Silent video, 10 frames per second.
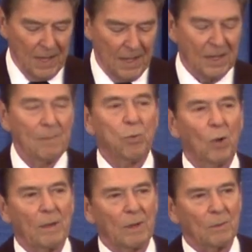
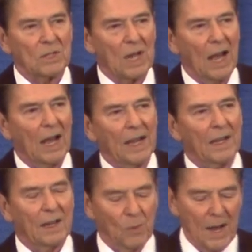Unemployment was high
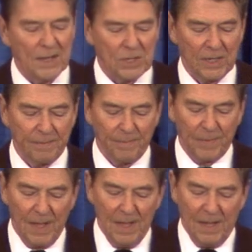and rising,
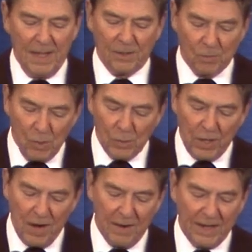and growth
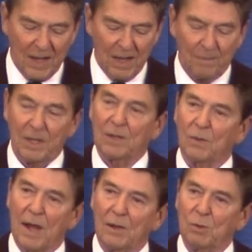in our economy had
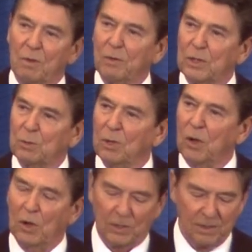ground to a virtual
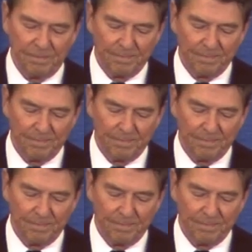halt.